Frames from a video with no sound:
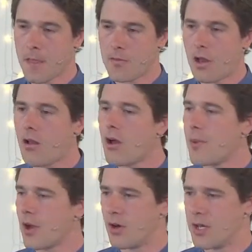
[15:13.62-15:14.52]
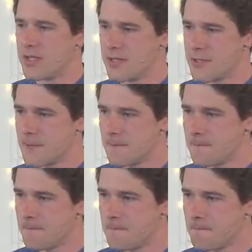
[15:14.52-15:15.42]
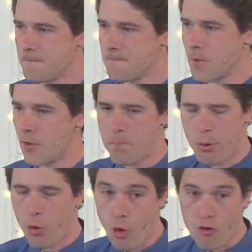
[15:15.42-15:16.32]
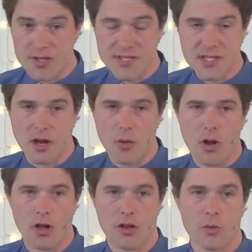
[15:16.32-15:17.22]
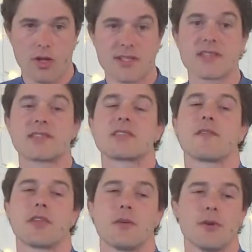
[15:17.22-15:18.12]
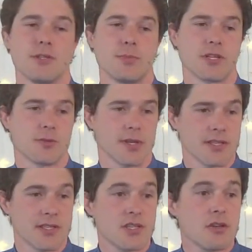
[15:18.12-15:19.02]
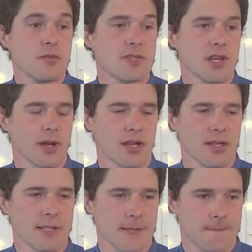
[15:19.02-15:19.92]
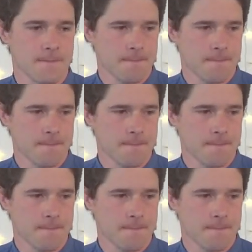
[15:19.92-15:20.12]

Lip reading: The climate crisis, that the poorest in our world are the ones that suffer the most because we consume so endlessly.